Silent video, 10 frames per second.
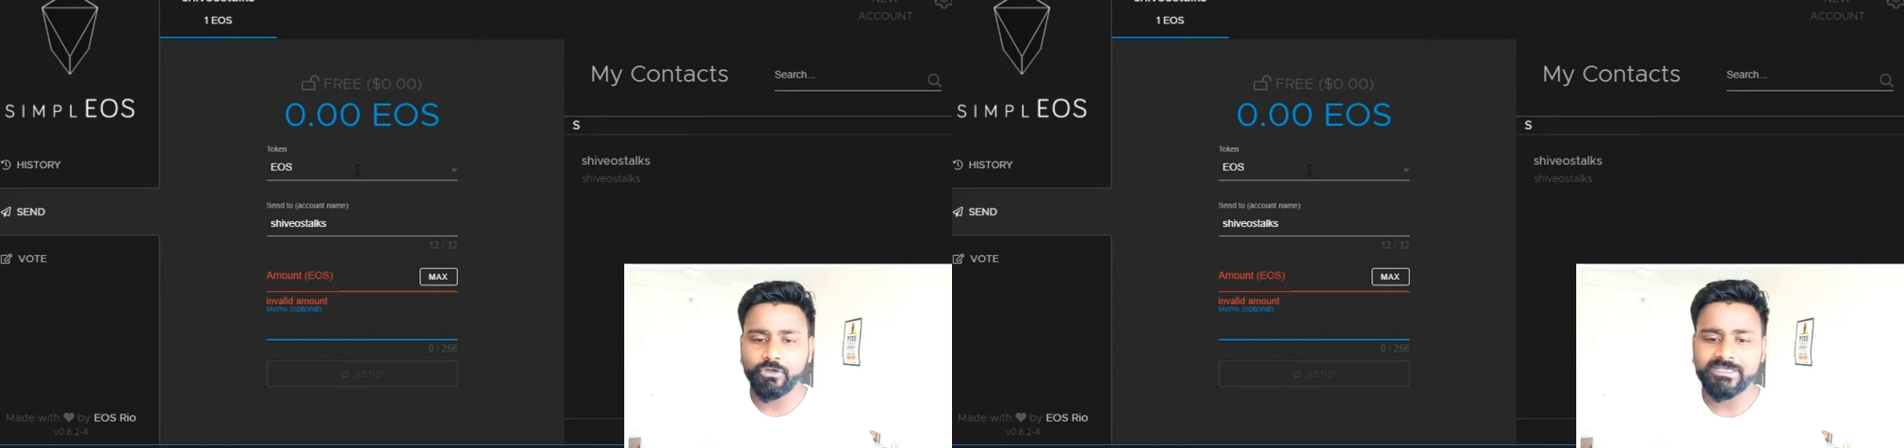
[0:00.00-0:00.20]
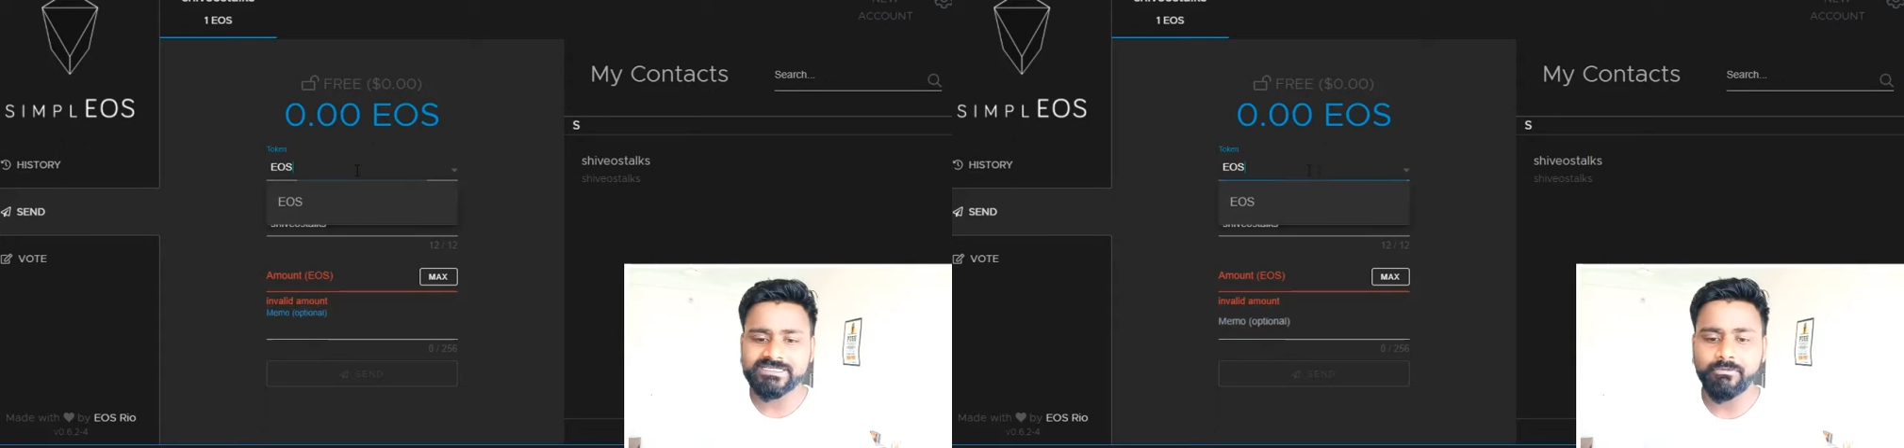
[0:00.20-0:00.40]

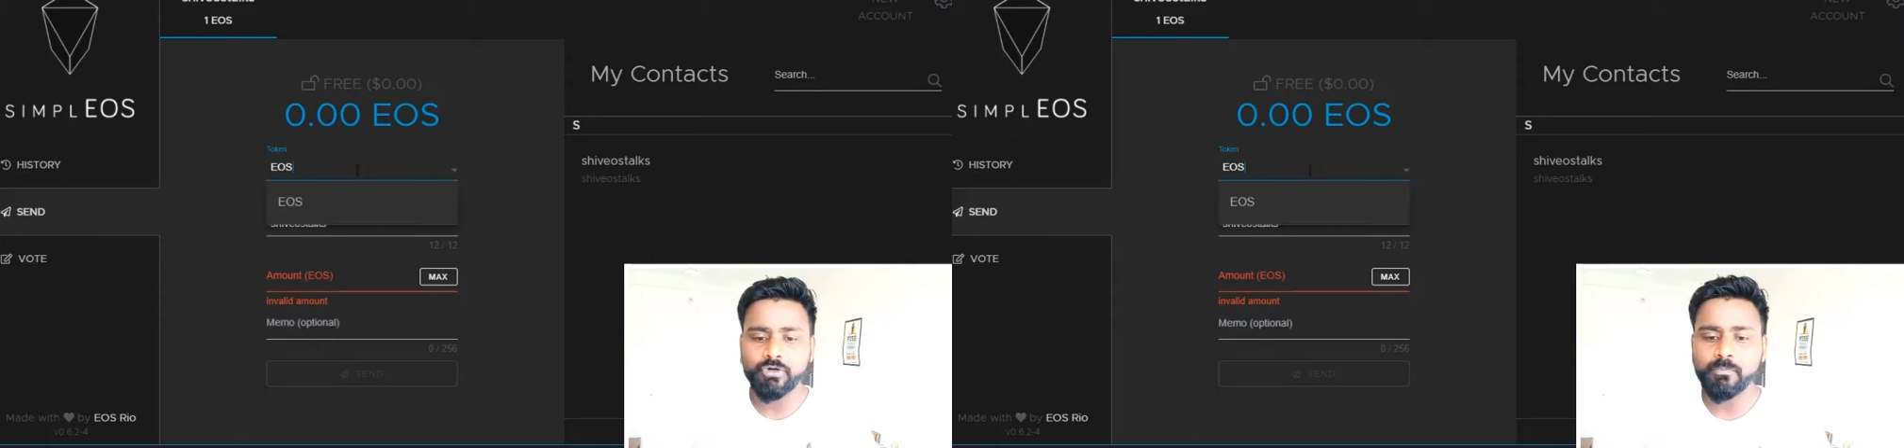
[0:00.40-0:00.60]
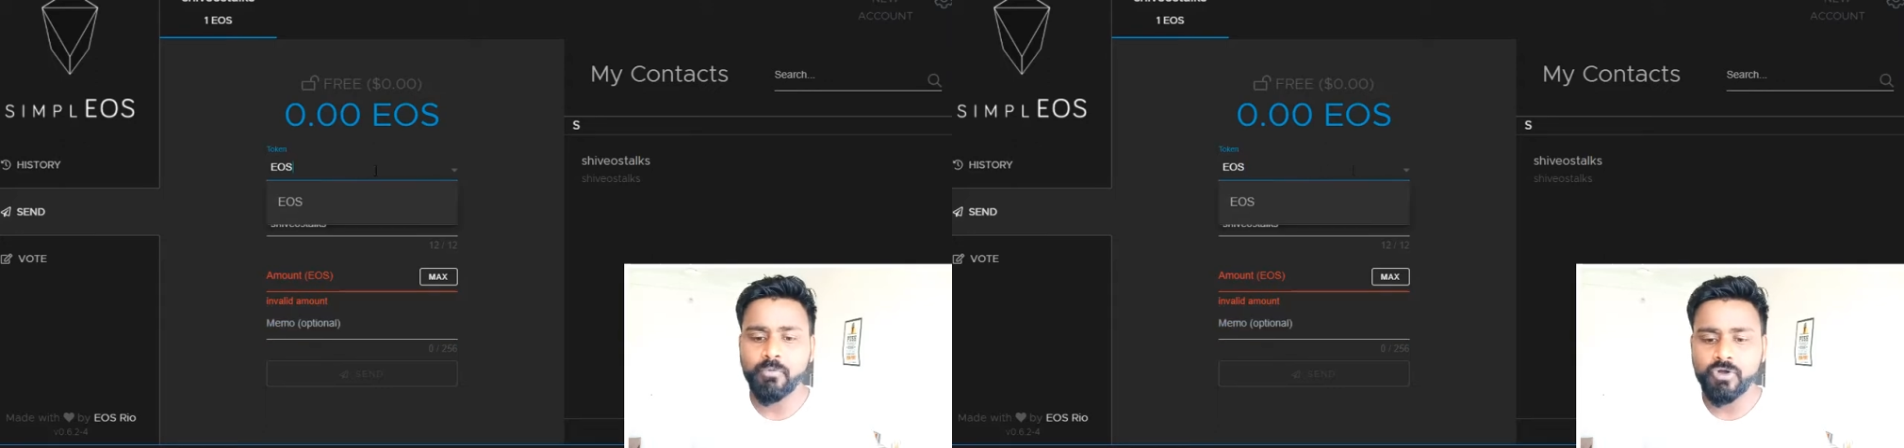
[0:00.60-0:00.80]
EOS I
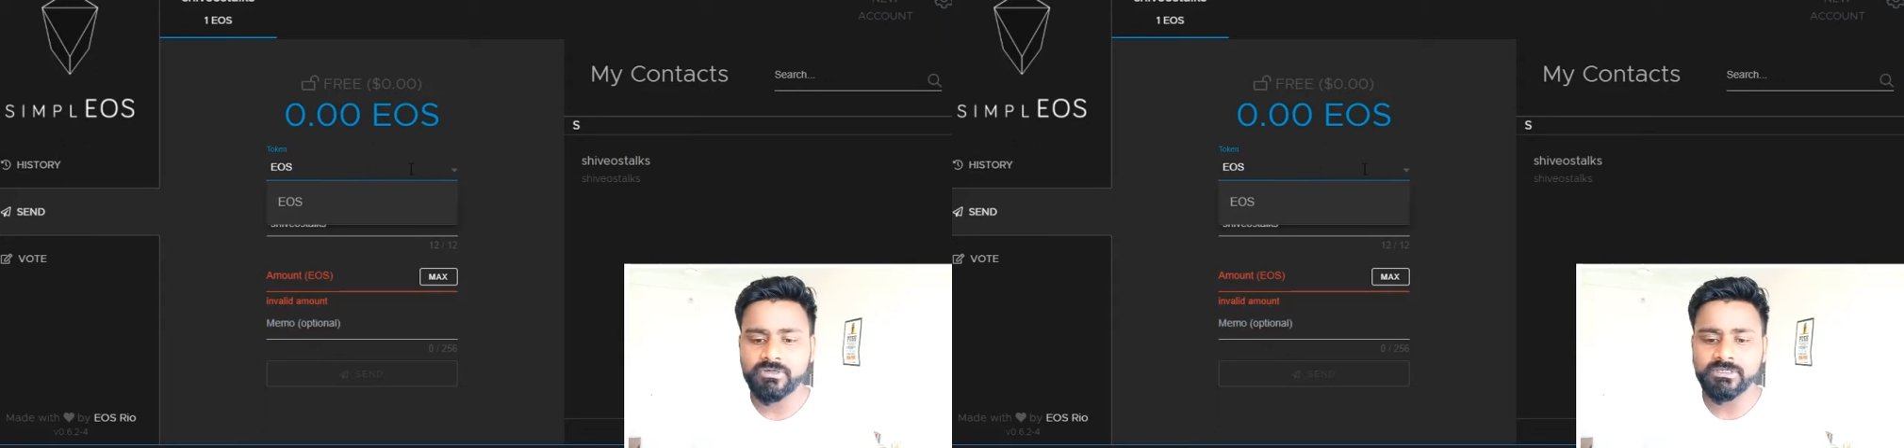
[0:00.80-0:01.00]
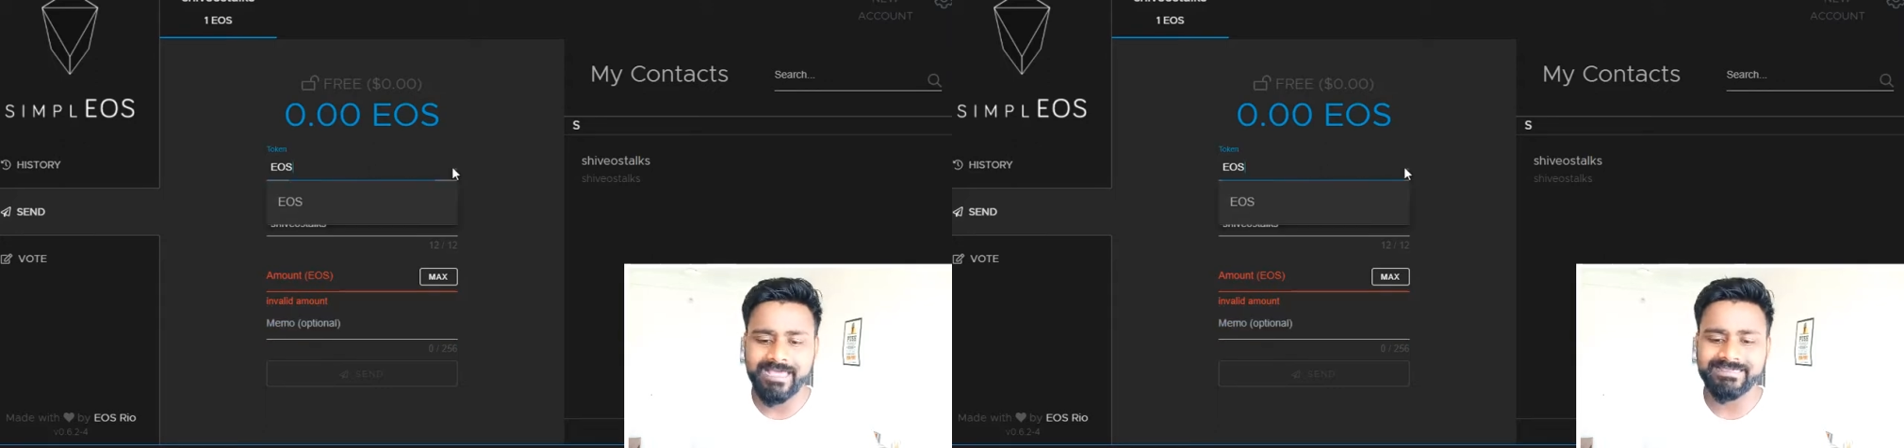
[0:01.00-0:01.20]
want to
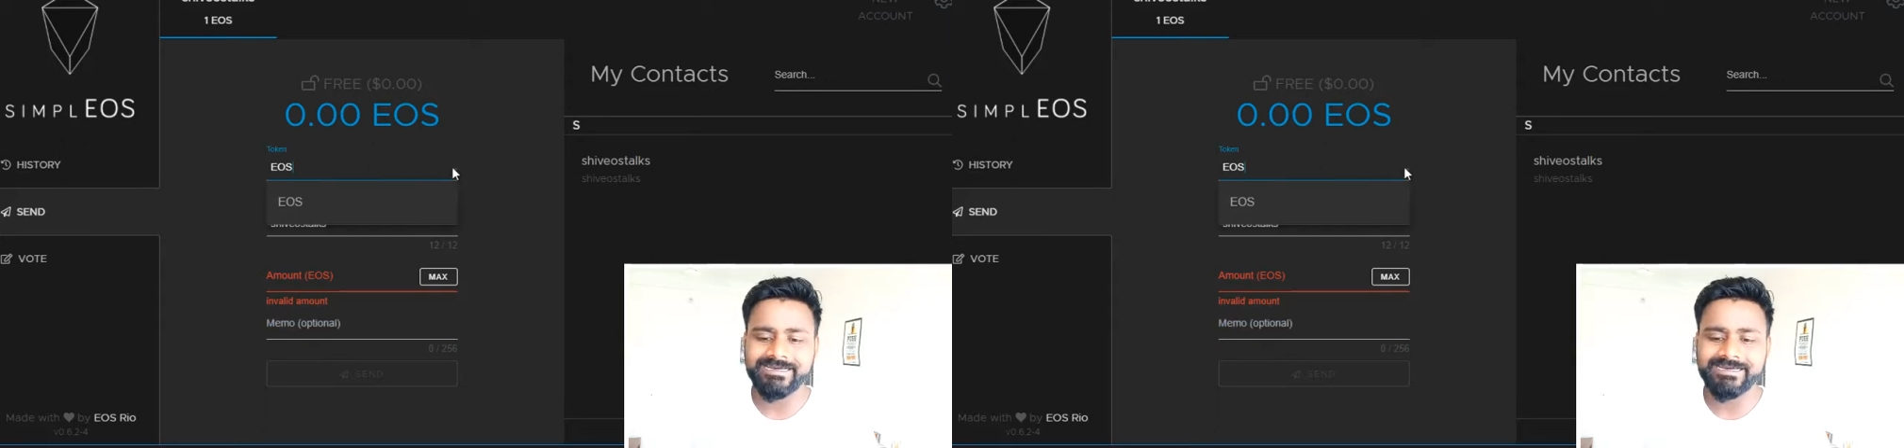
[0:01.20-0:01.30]
put, and